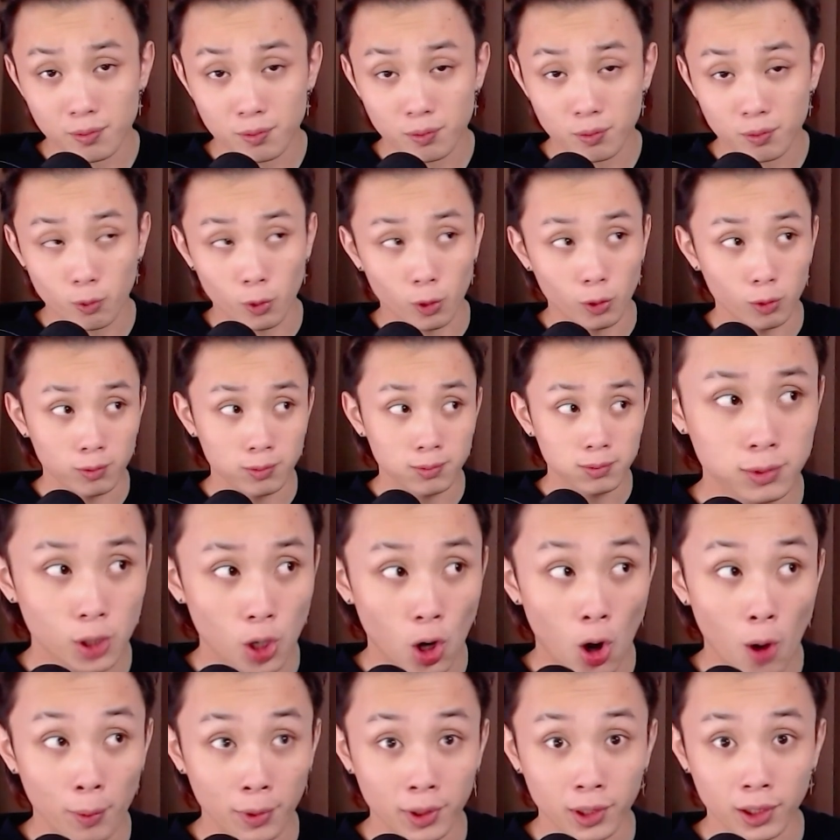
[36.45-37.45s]
will
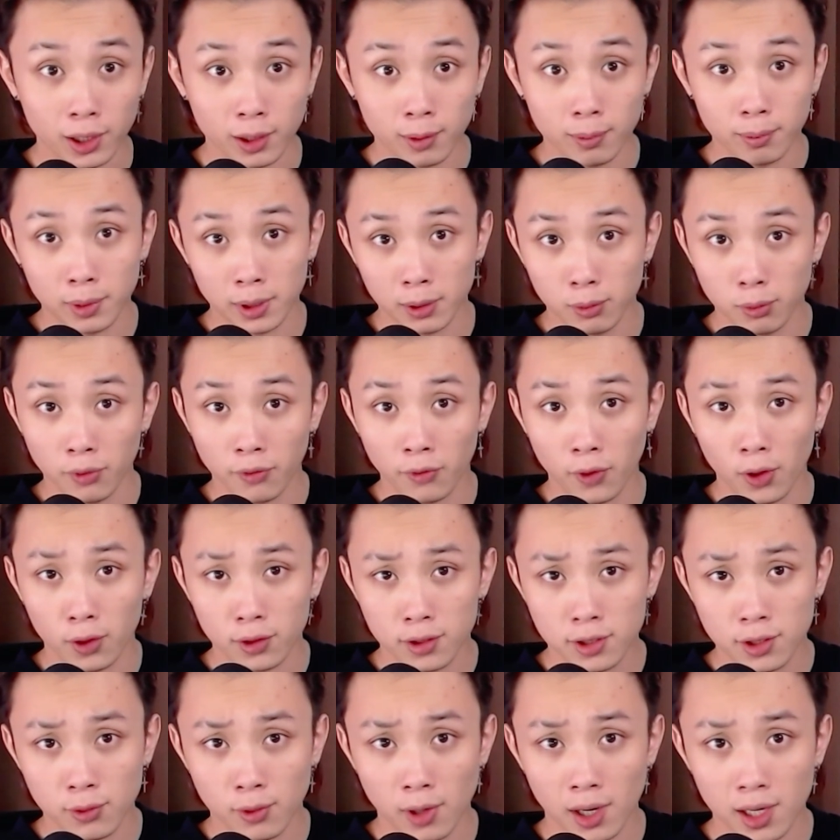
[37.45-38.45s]
commonly be referred
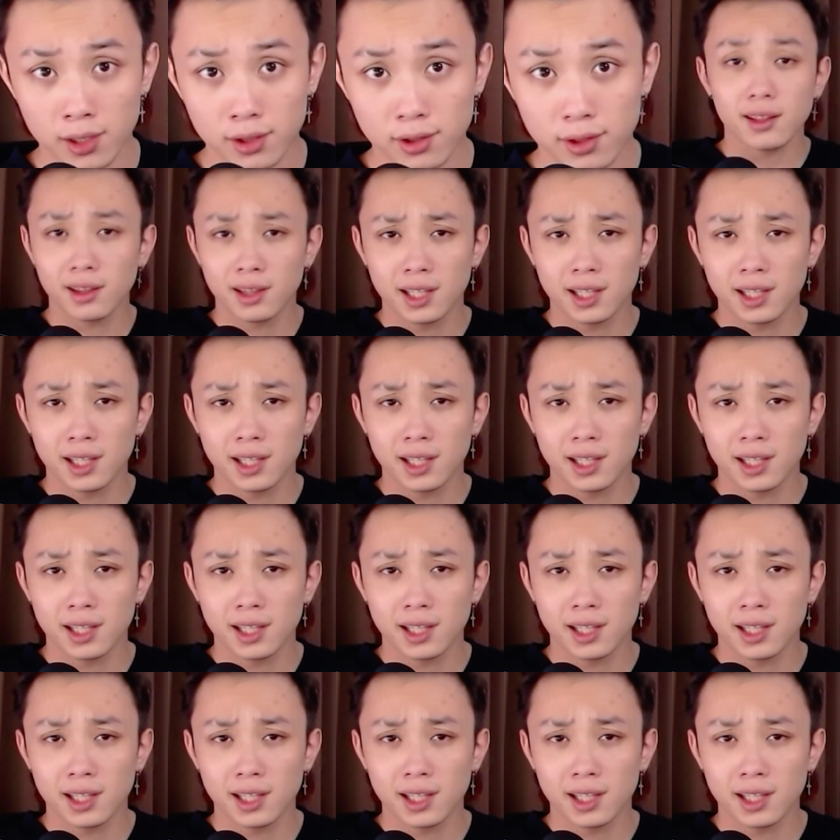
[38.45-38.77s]
to as.